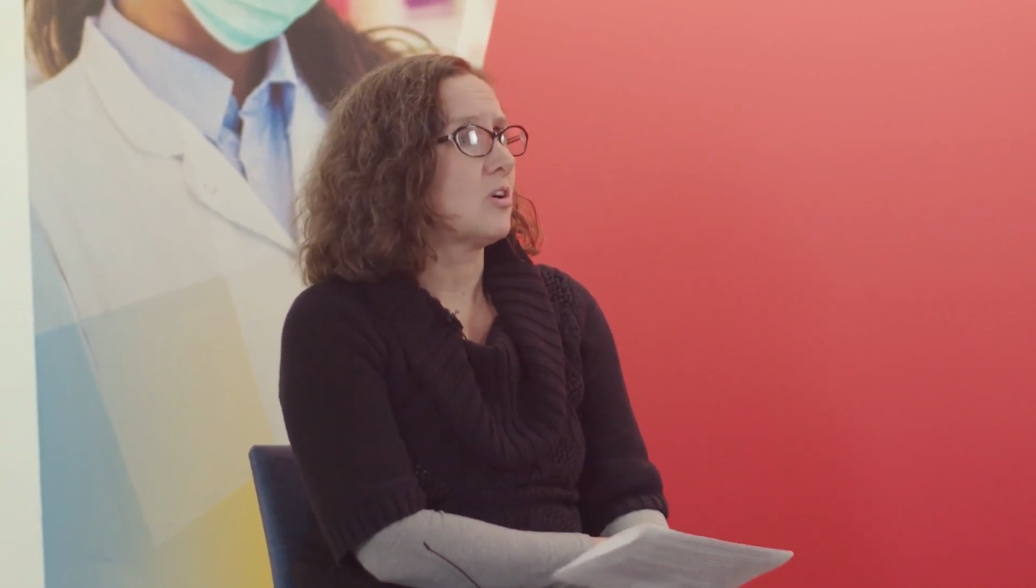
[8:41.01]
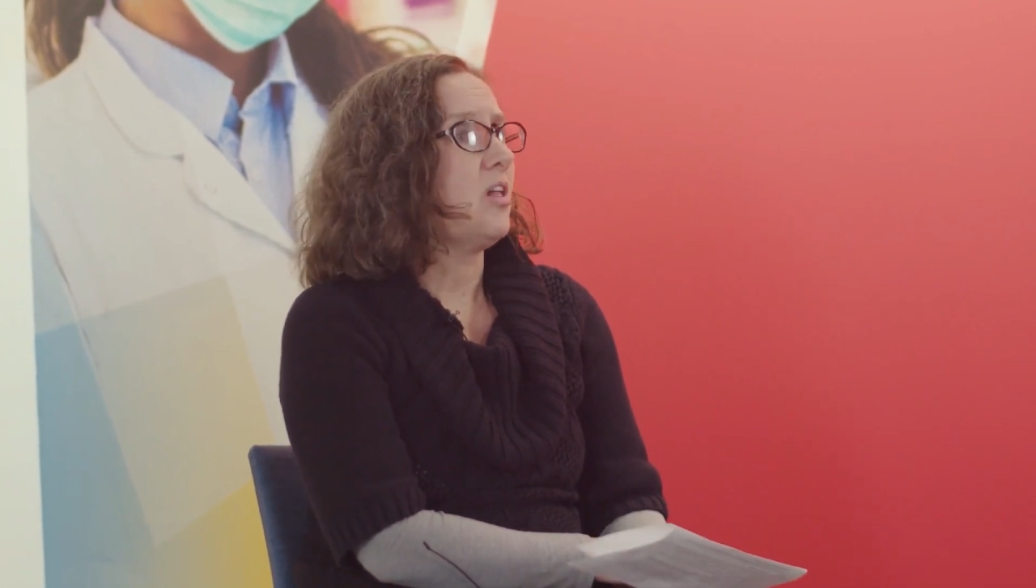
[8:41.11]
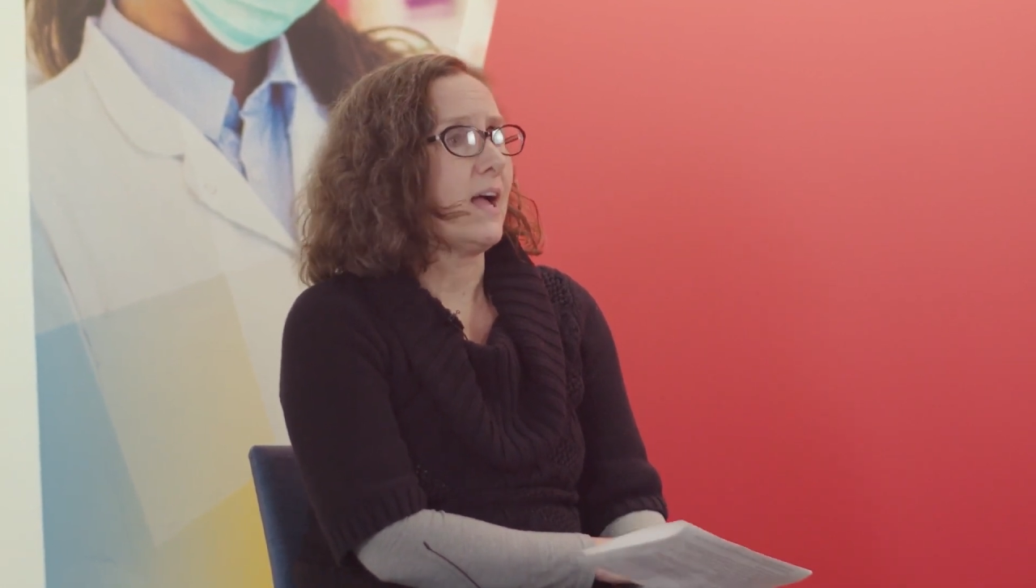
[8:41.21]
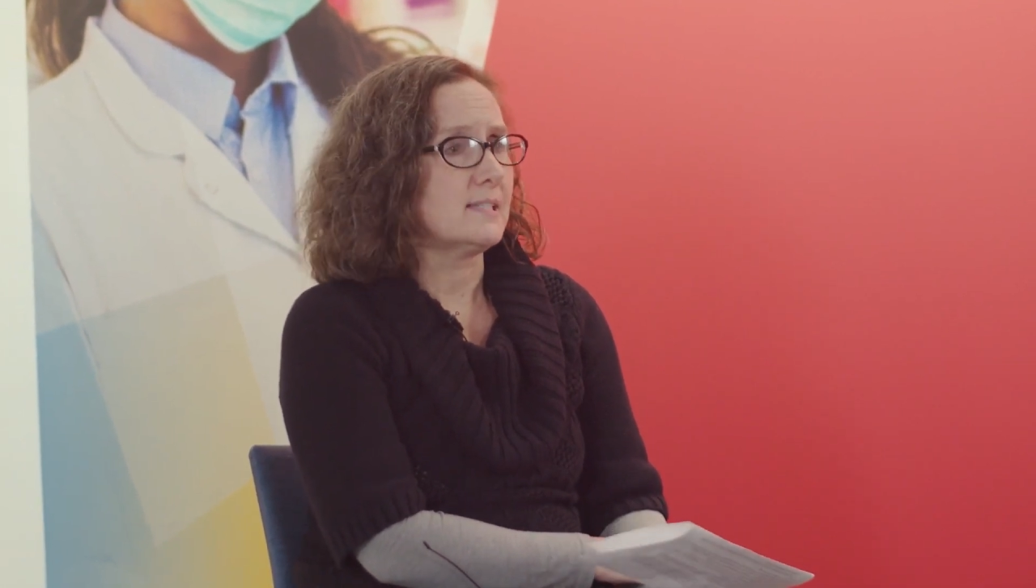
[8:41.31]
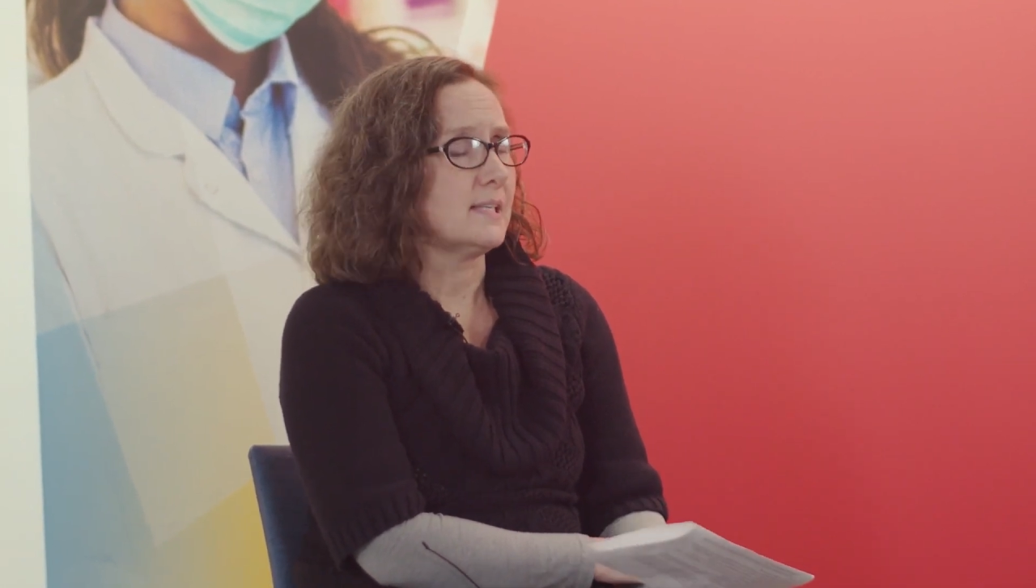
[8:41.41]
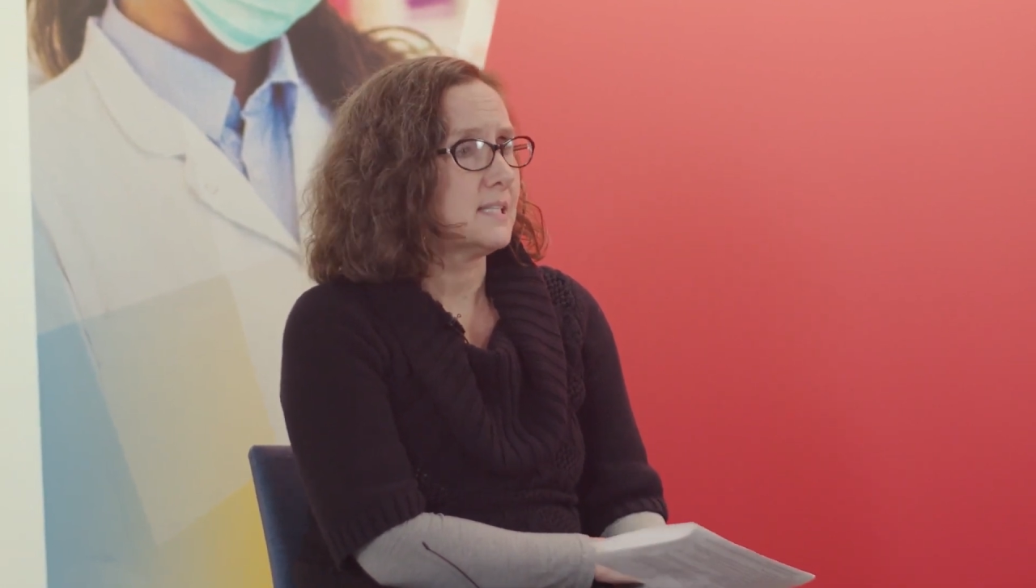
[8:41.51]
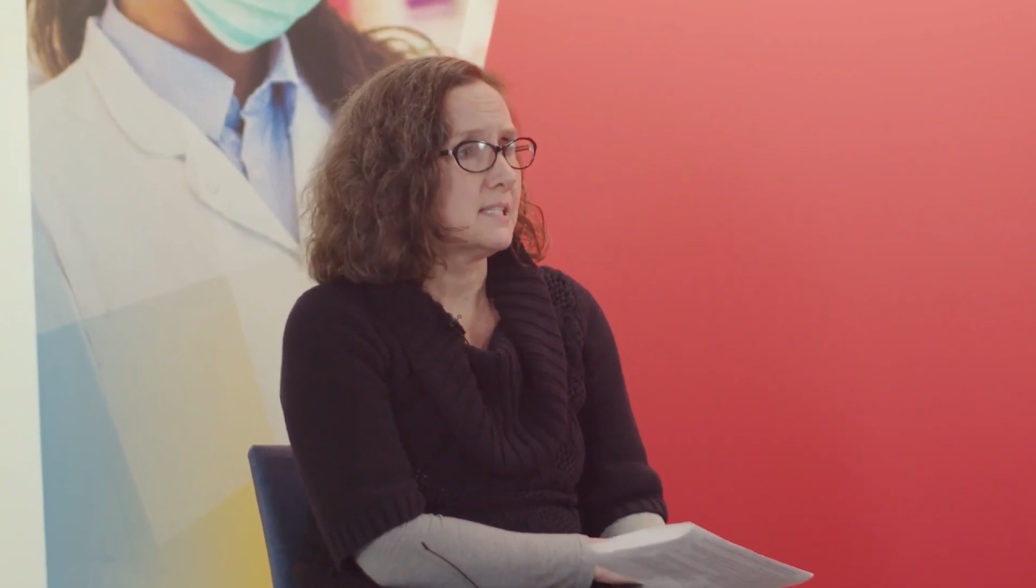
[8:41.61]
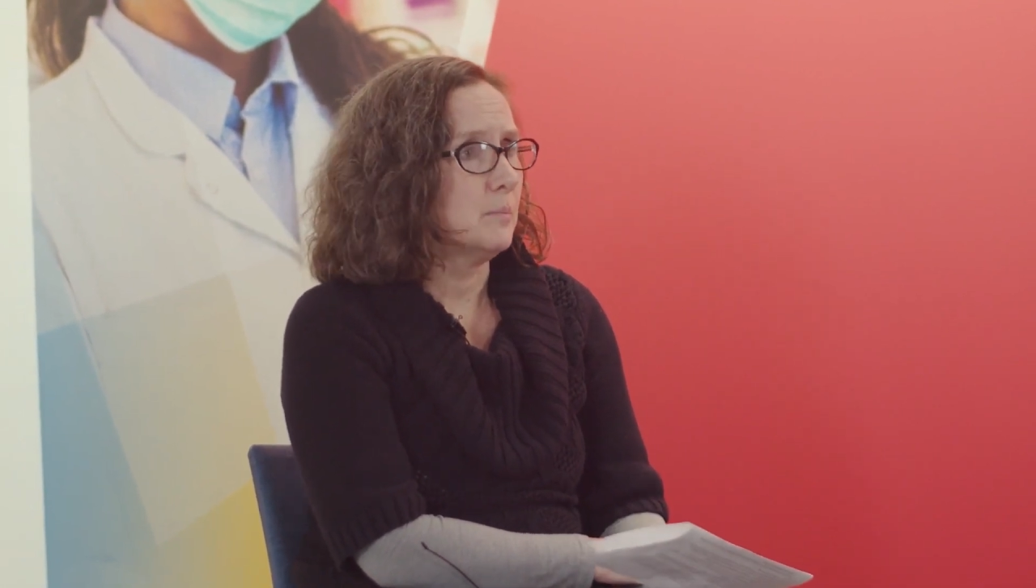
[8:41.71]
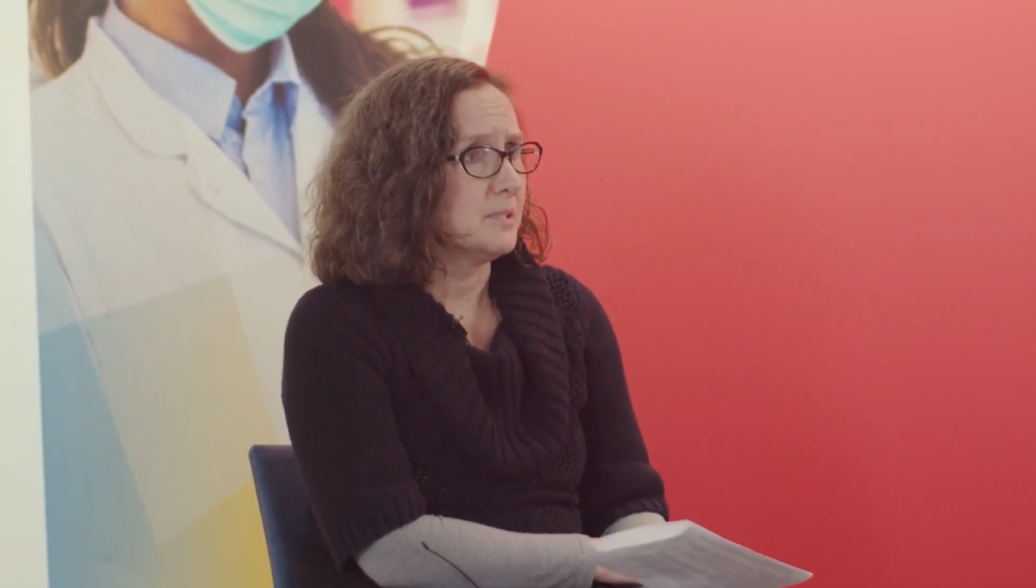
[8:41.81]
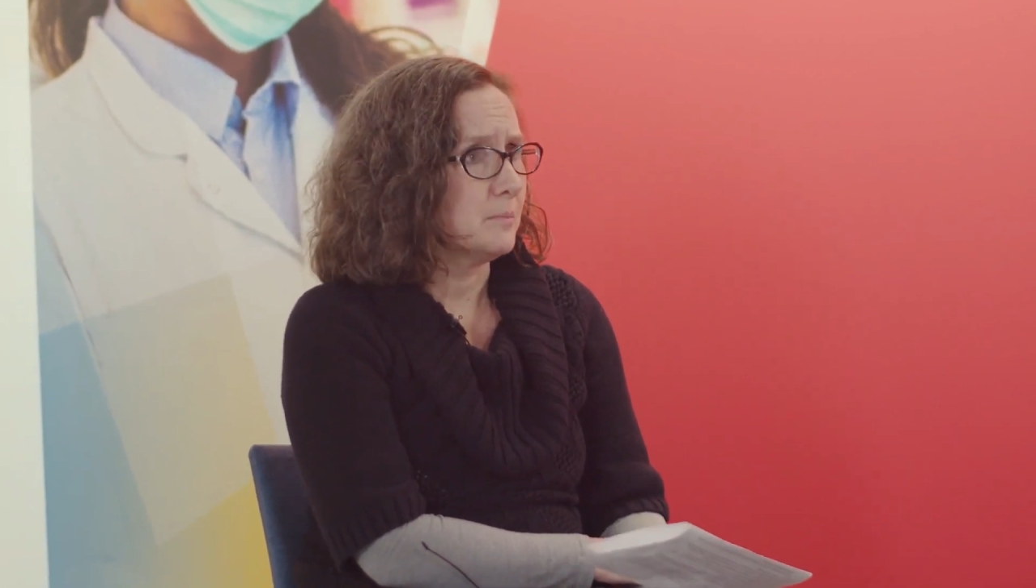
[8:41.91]
or classic
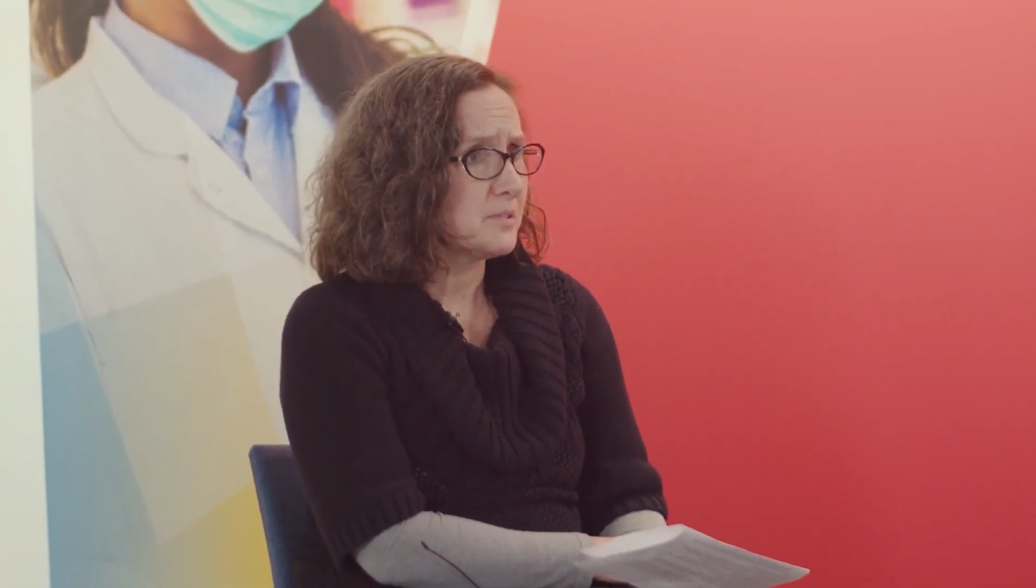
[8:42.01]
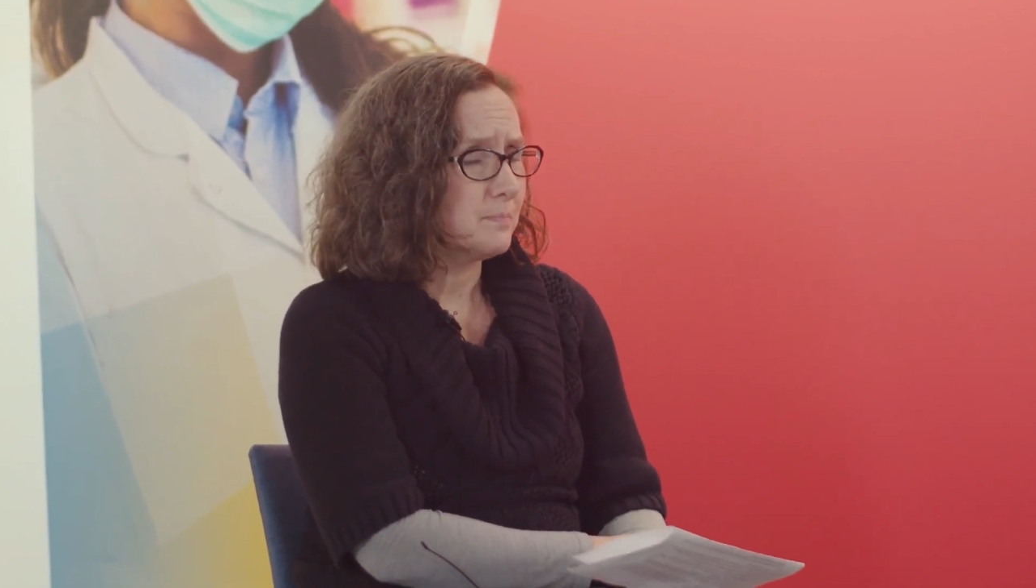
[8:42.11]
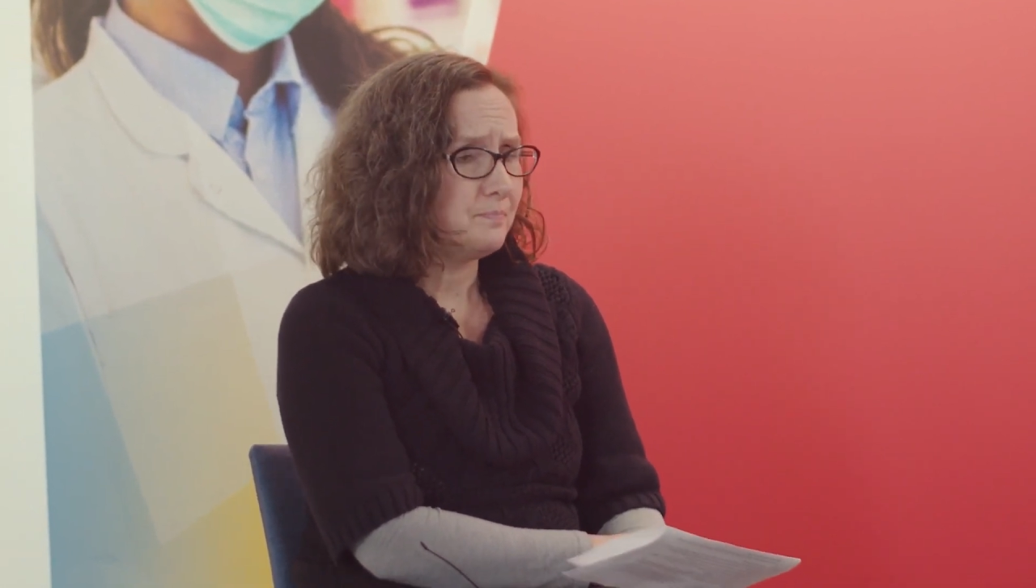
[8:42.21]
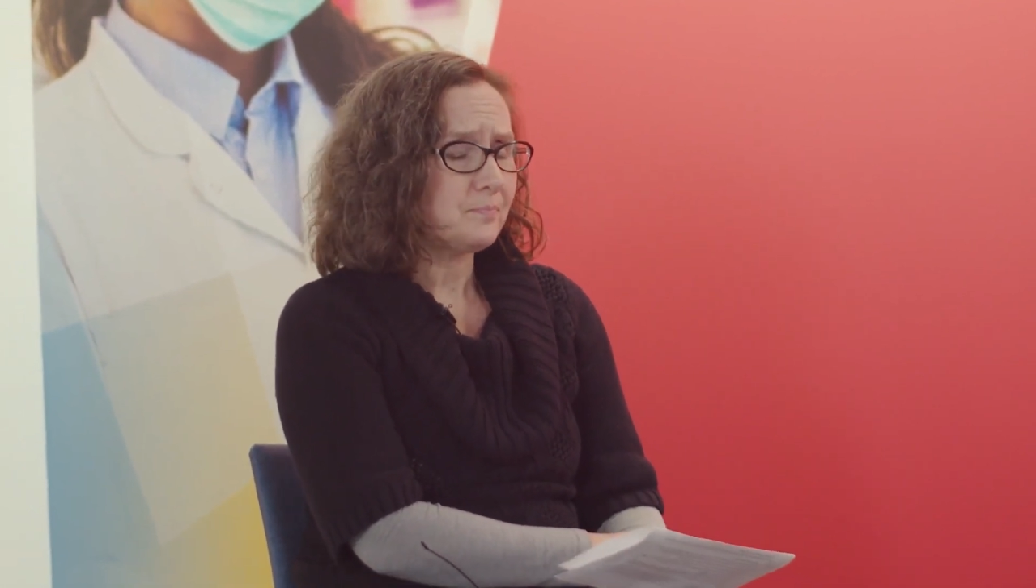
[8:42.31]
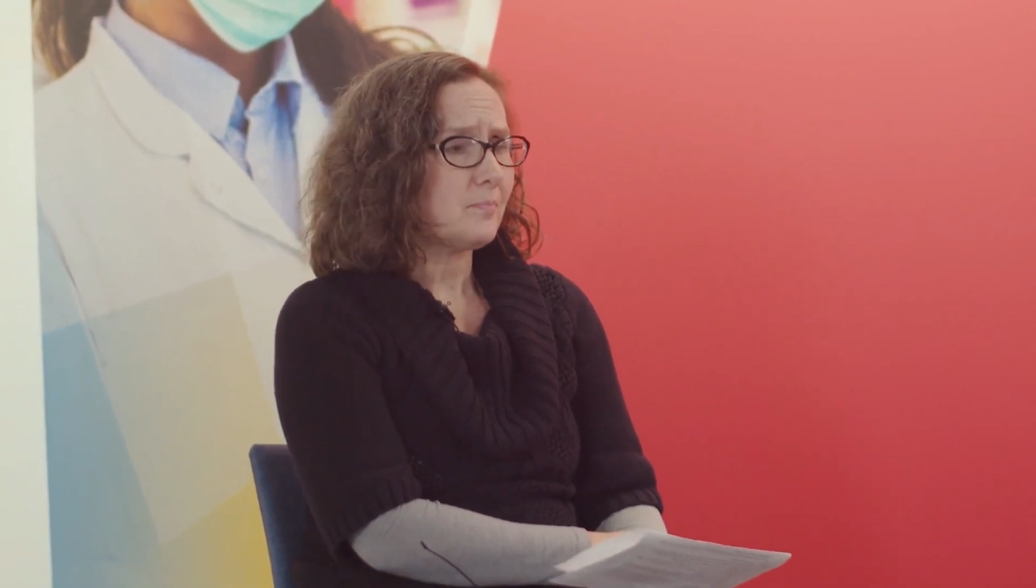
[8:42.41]
symptoms.